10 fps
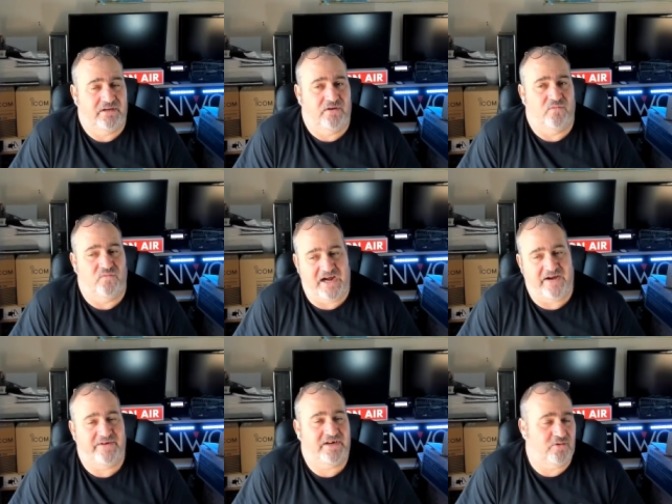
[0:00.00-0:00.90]

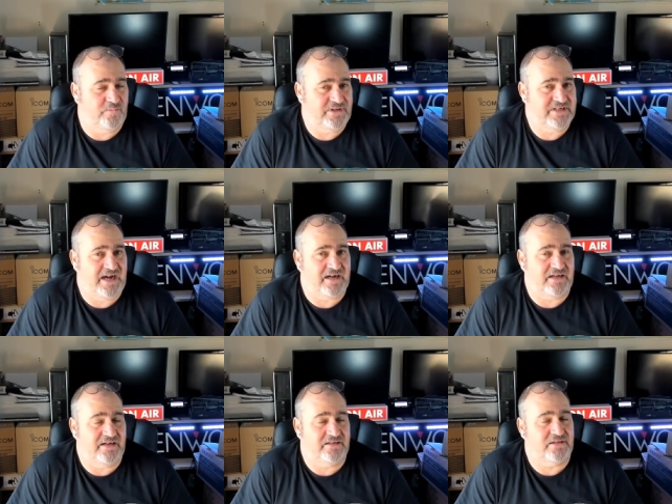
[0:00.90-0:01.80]
where it could be
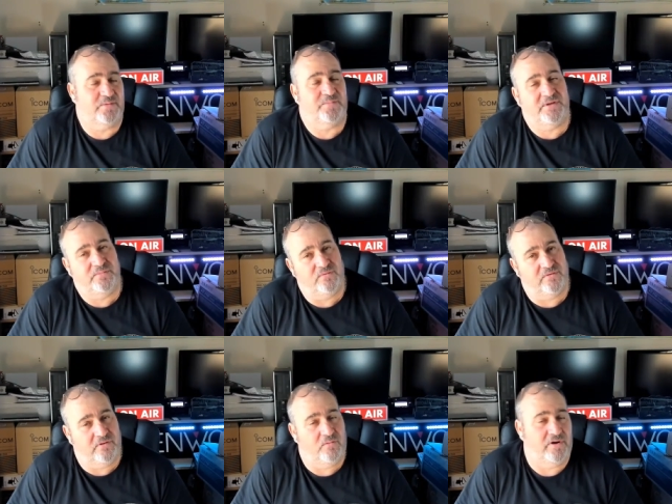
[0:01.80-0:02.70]
targeted to the people
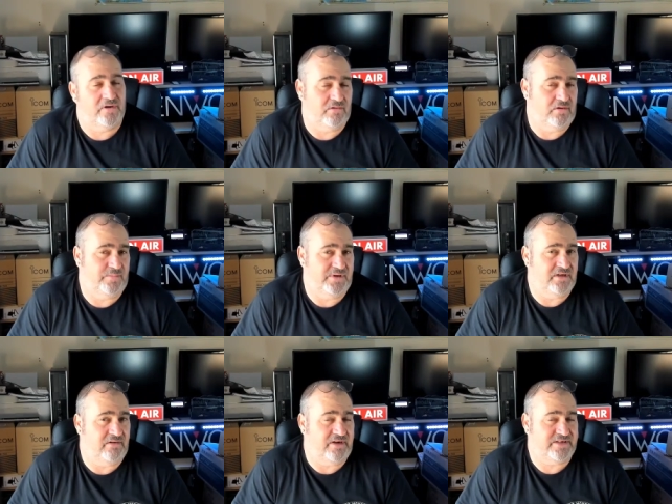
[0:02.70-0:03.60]
that are one are going to be
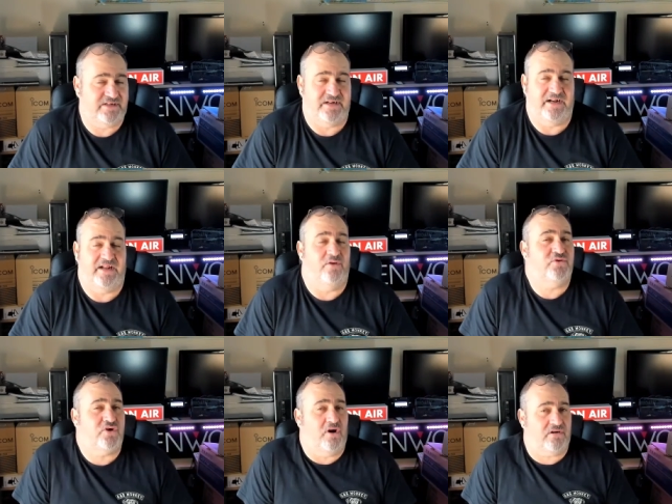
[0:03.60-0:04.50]
interested in it
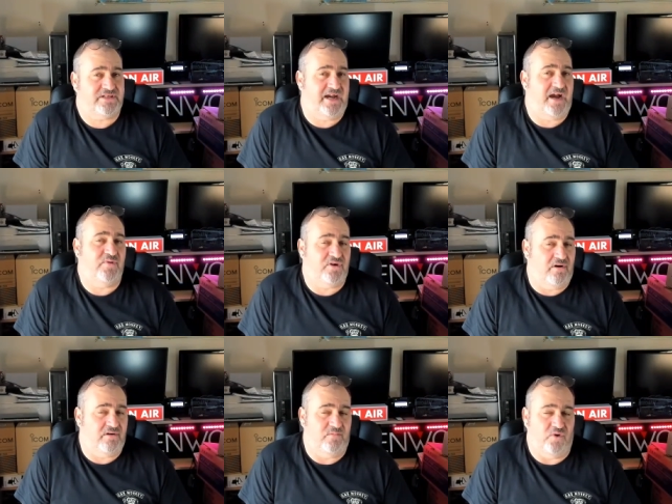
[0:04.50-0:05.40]
who's got the time and
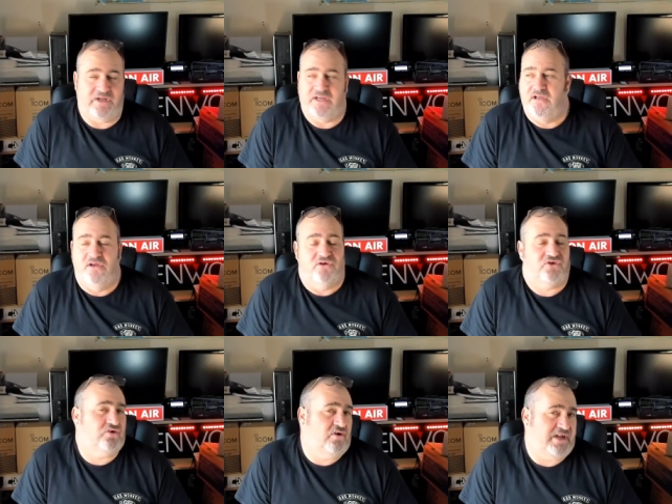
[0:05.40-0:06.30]
got the money
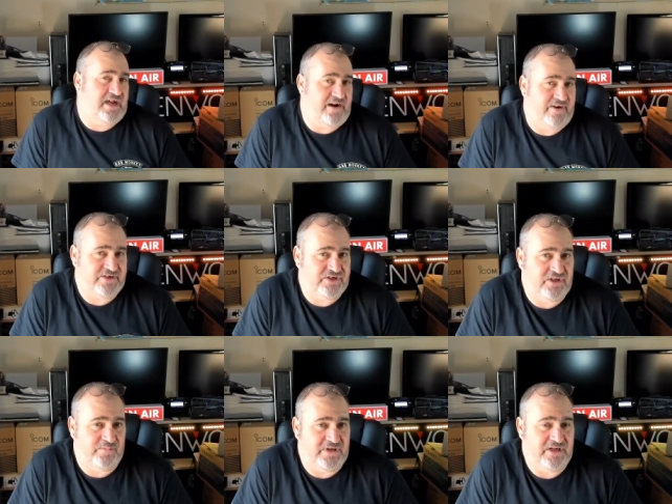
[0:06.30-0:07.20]
so the
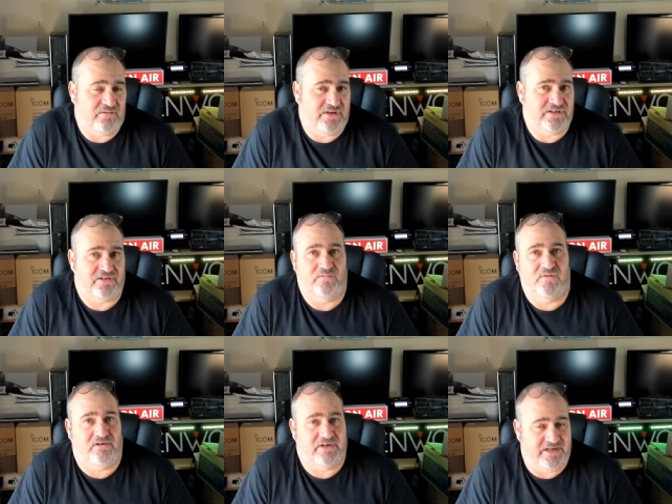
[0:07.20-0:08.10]
RSGB and the Wisdom
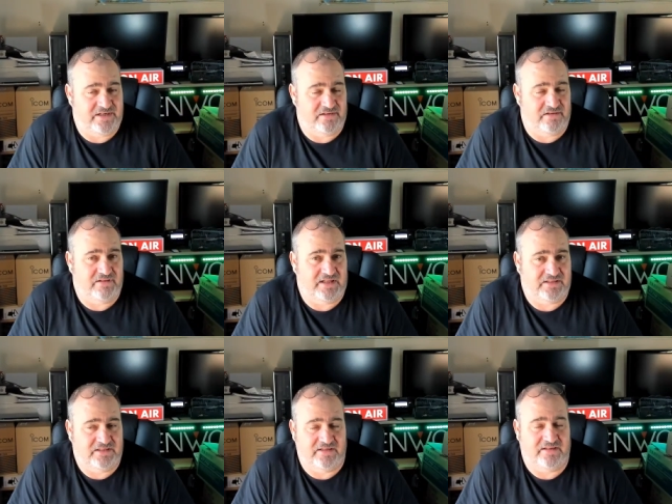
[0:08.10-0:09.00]
well they didn't do that
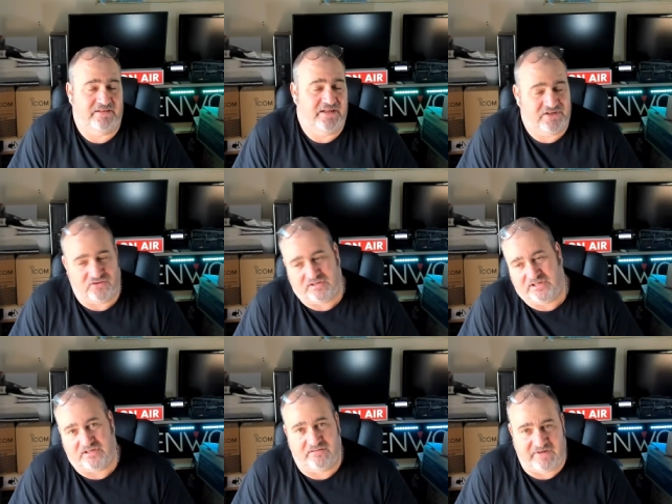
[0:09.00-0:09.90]
did they they took it
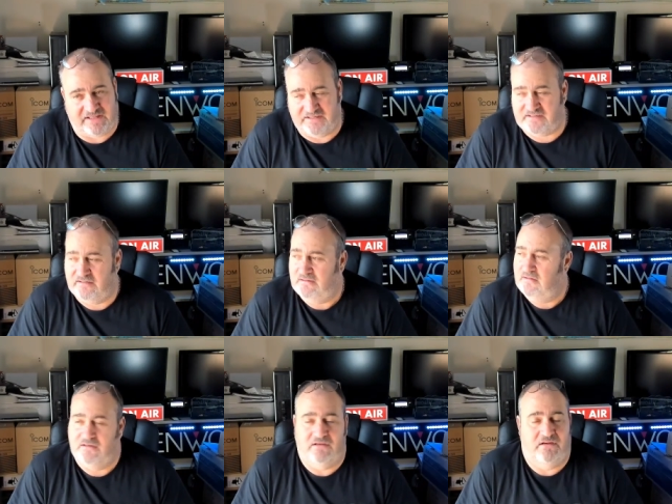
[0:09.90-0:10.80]
to the rallies
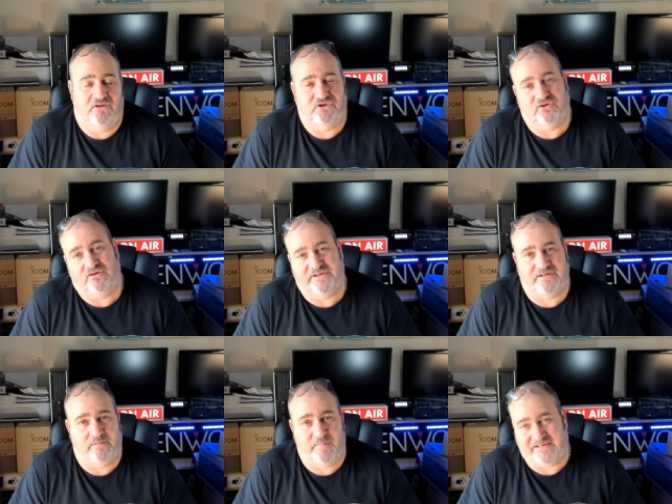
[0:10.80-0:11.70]
and shown it
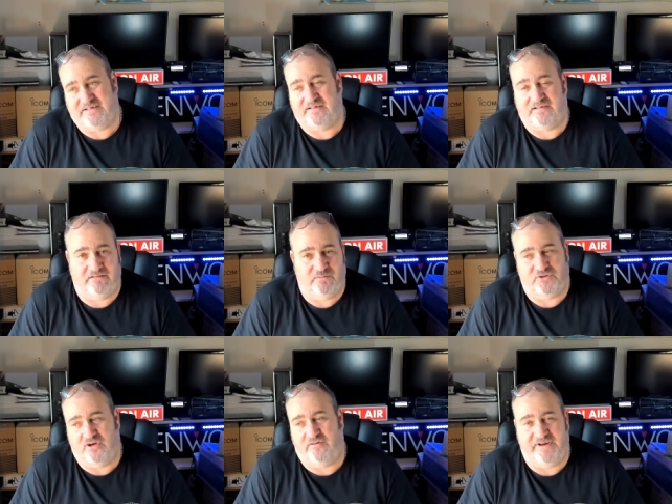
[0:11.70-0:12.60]
to the masses that
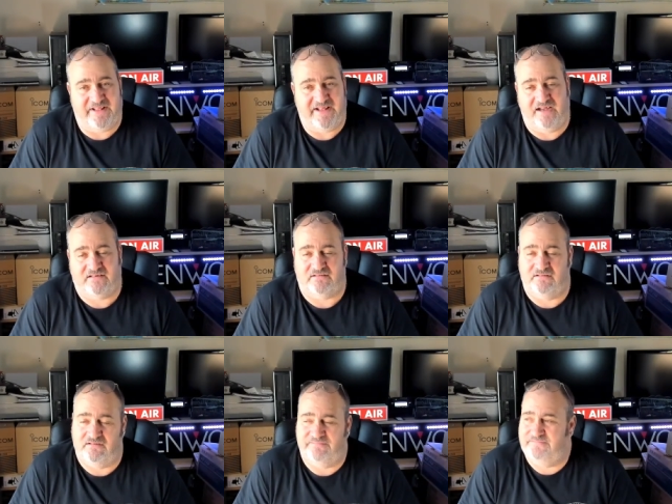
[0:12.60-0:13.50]
was already there so